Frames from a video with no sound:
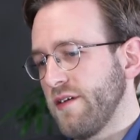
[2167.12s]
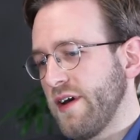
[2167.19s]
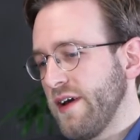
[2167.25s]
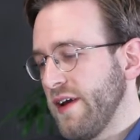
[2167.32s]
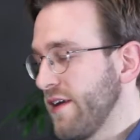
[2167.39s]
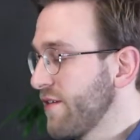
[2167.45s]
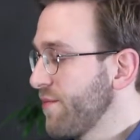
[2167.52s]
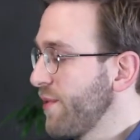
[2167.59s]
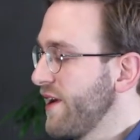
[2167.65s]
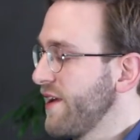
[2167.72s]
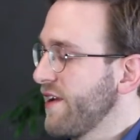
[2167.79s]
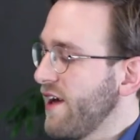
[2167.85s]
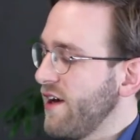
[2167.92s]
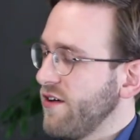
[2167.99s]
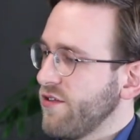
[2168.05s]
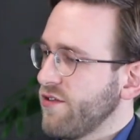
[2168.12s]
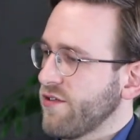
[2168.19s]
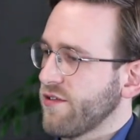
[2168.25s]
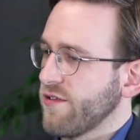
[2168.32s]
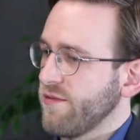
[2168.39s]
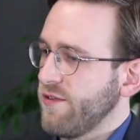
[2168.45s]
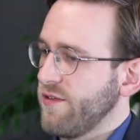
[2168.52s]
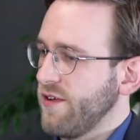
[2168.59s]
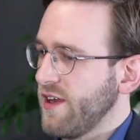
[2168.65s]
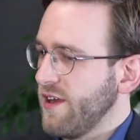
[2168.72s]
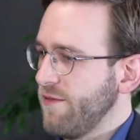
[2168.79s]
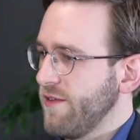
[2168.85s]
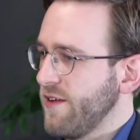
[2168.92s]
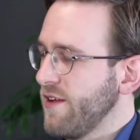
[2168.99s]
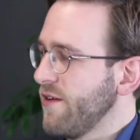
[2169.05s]
I explained how sort of
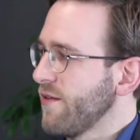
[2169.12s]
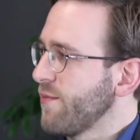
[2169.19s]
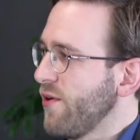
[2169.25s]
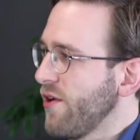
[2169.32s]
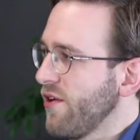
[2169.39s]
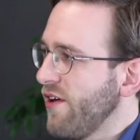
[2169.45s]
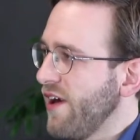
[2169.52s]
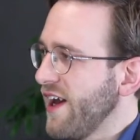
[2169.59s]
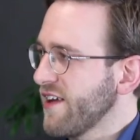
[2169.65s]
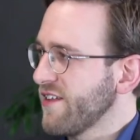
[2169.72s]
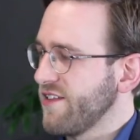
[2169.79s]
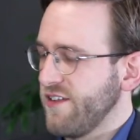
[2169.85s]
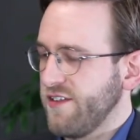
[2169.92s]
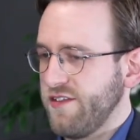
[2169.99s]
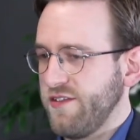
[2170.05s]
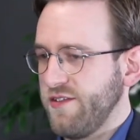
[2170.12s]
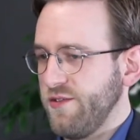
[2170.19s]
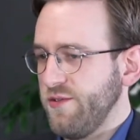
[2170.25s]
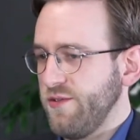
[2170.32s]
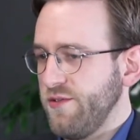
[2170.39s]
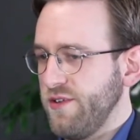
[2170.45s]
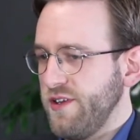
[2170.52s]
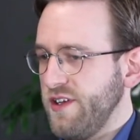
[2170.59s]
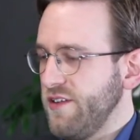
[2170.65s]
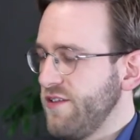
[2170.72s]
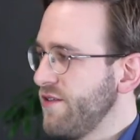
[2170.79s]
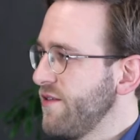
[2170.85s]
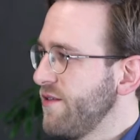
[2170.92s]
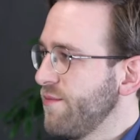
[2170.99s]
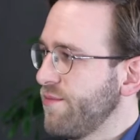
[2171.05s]
giving your model access to
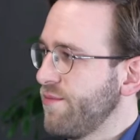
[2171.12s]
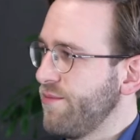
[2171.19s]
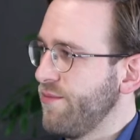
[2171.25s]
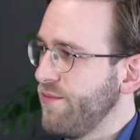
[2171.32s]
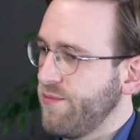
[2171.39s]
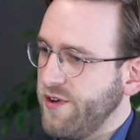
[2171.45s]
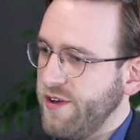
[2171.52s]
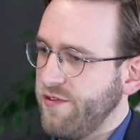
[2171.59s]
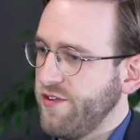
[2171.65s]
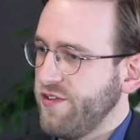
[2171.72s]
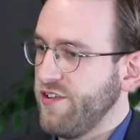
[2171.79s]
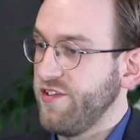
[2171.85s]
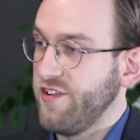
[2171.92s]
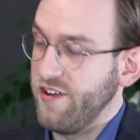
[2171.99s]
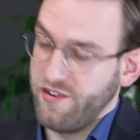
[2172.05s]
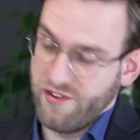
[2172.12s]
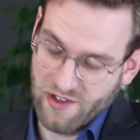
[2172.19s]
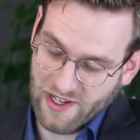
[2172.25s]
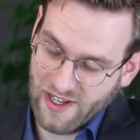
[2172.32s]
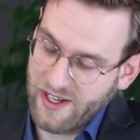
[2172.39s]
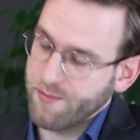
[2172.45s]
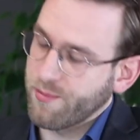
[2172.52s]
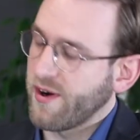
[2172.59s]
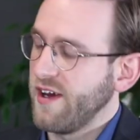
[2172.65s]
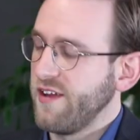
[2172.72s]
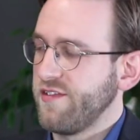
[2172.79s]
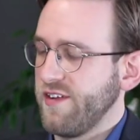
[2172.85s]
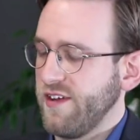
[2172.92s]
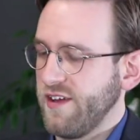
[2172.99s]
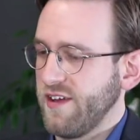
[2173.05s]
these previous decisions, like
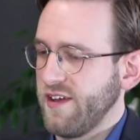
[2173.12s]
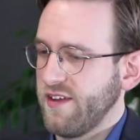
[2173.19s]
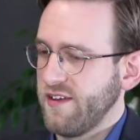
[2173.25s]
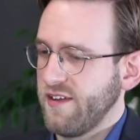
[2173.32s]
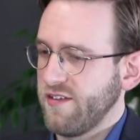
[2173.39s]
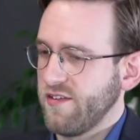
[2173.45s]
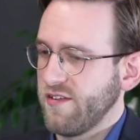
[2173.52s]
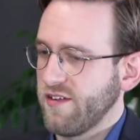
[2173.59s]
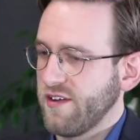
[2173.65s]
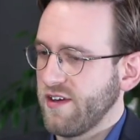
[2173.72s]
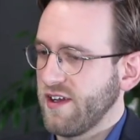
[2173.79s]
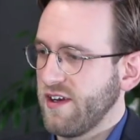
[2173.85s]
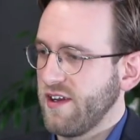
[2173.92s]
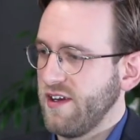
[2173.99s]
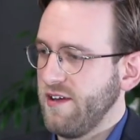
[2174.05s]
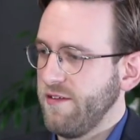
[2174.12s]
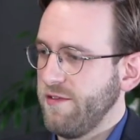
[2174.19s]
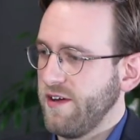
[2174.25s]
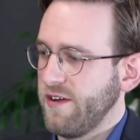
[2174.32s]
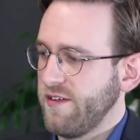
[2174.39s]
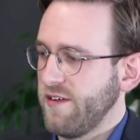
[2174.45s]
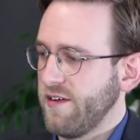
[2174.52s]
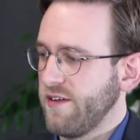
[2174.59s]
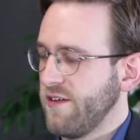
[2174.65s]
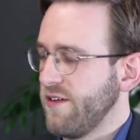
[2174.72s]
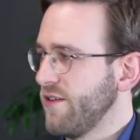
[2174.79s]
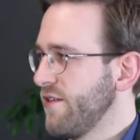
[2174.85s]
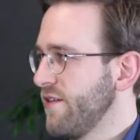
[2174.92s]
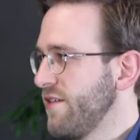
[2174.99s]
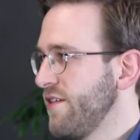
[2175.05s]
pricing, that's what can alleviate
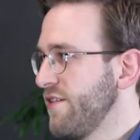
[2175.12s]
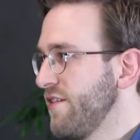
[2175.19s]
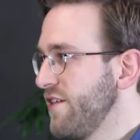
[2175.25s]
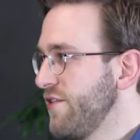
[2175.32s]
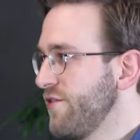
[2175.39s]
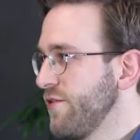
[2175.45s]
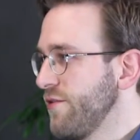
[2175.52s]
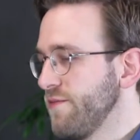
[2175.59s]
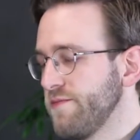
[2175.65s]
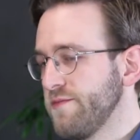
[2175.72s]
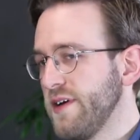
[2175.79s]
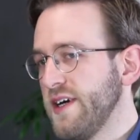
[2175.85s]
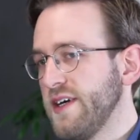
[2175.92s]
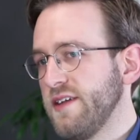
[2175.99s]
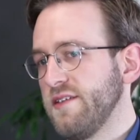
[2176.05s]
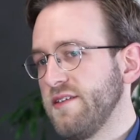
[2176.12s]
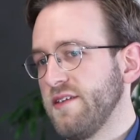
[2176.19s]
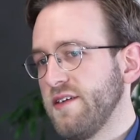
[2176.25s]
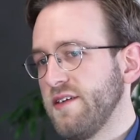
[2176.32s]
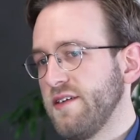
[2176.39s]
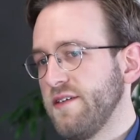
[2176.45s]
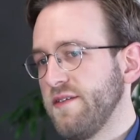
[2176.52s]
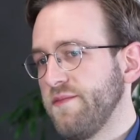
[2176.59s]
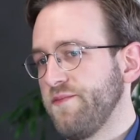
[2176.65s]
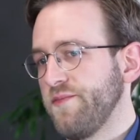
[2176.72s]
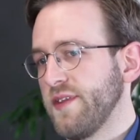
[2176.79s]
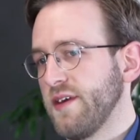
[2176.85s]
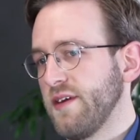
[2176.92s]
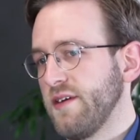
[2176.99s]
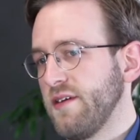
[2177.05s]
this issue. And
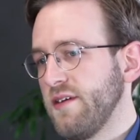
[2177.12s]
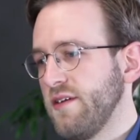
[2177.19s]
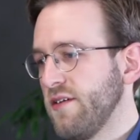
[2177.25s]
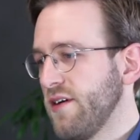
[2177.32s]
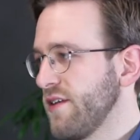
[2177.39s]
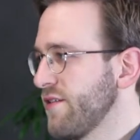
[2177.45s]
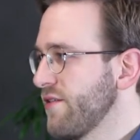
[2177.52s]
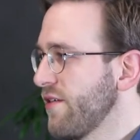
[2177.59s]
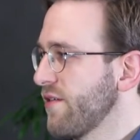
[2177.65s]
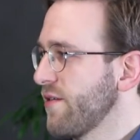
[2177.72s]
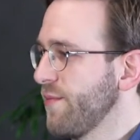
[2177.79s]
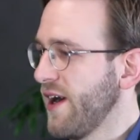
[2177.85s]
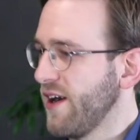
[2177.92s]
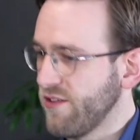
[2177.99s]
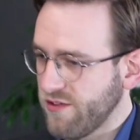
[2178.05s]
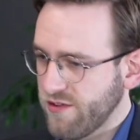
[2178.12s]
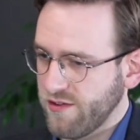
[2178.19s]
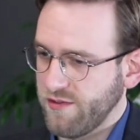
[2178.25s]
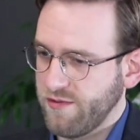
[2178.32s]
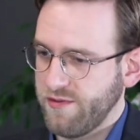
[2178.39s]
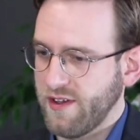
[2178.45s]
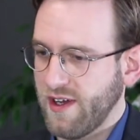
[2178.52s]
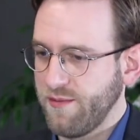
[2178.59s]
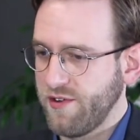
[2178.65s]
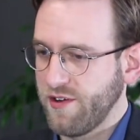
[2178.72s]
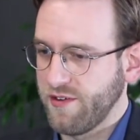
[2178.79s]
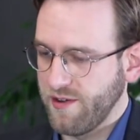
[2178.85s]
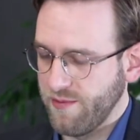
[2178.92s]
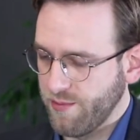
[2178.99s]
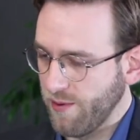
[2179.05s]
Johannes talked about sort of time
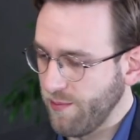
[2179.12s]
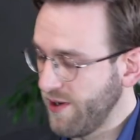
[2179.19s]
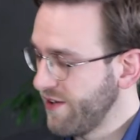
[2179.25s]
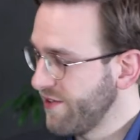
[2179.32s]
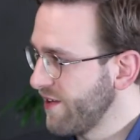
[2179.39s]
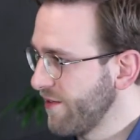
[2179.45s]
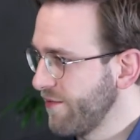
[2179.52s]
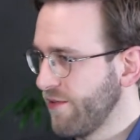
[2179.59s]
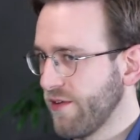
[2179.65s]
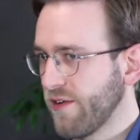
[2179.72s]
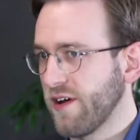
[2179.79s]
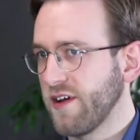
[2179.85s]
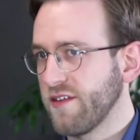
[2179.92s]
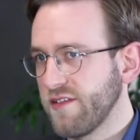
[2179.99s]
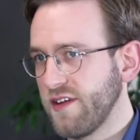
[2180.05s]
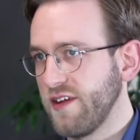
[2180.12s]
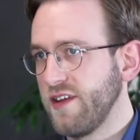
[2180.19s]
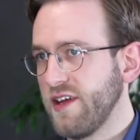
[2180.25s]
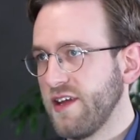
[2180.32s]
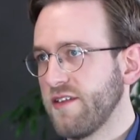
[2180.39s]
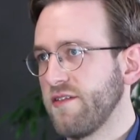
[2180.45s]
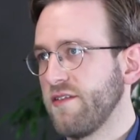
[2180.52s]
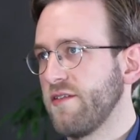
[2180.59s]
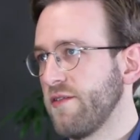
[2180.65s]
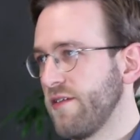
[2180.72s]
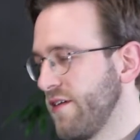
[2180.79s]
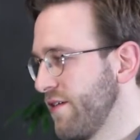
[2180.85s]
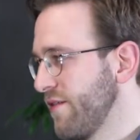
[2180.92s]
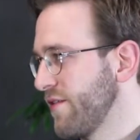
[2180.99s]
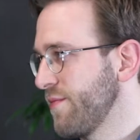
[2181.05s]
series and probabilistic forecasting in that
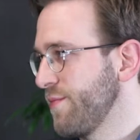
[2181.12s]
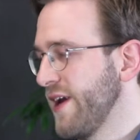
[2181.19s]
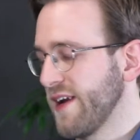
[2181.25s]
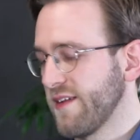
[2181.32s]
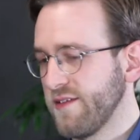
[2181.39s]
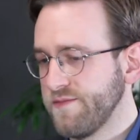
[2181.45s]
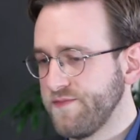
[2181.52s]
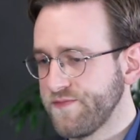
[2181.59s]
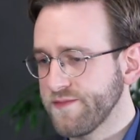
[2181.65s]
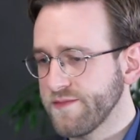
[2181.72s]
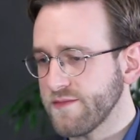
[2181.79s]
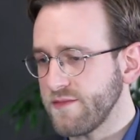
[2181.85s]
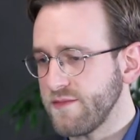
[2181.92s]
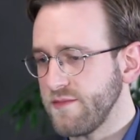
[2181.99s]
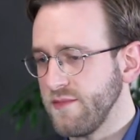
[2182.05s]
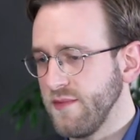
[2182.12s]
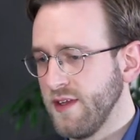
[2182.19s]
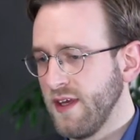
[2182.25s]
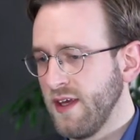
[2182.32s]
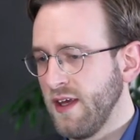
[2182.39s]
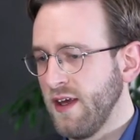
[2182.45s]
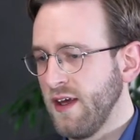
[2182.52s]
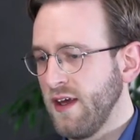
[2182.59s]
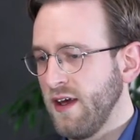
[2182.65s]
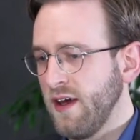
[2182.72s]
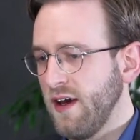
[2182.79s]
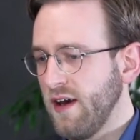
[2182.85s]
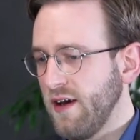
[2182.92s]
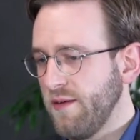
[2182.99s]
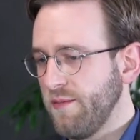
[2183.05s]
respect.
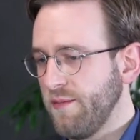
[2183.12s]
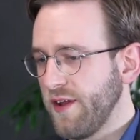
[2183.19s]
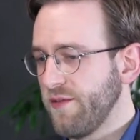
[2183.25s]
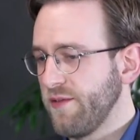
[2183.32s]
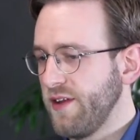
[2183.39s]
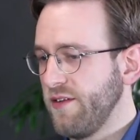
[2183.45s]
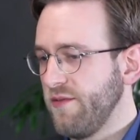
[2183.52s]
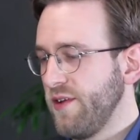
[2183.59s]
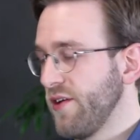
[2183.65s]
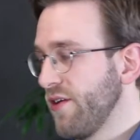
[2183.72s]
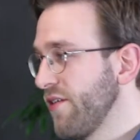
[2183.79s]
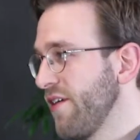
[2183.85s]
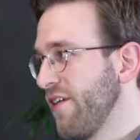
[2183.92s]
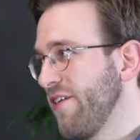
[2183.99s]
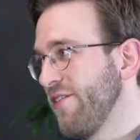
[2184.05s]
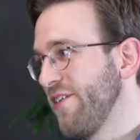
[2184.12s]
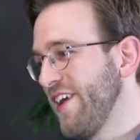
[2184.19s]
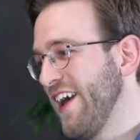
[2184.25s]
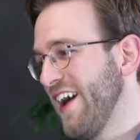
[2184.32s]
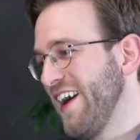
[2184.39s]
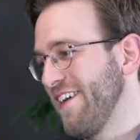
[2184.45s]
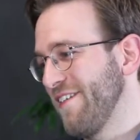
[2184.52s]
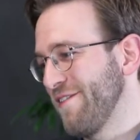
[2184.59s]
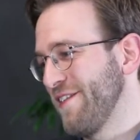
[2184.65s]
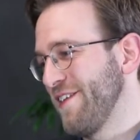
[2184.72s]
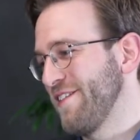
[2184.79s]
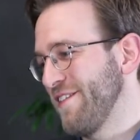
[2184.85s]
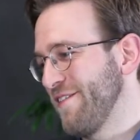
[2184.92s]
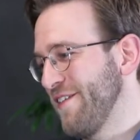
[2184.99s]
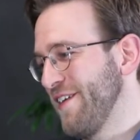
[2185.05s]
But we don't only have
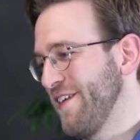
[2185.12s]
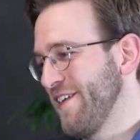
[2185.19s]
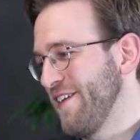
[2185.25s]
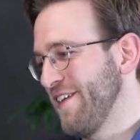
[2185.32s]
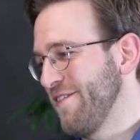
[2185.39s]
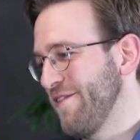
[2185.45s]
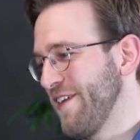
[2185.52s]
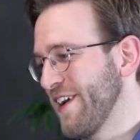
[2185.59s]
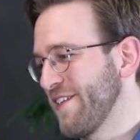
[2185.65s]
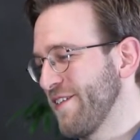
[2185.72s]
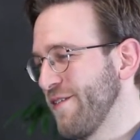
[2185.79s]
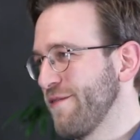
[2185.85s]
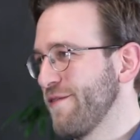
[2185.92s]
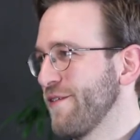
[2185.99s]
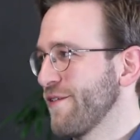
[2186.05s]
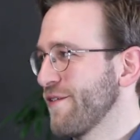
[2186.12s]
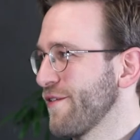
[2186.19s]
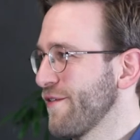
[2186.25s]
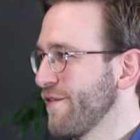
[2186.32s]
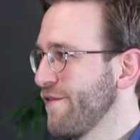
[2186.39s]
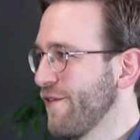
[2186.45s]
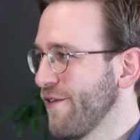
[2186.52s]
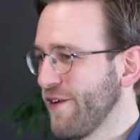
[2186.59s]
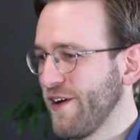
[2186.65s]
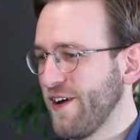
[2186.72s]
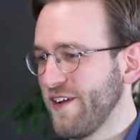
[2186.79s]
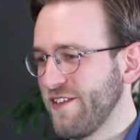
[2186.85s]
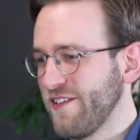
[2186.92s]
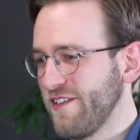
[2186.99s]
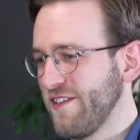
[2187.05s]
this effect of your sort of
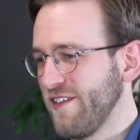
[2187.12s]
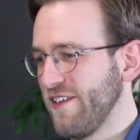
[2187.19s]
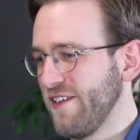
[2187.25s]
forecasts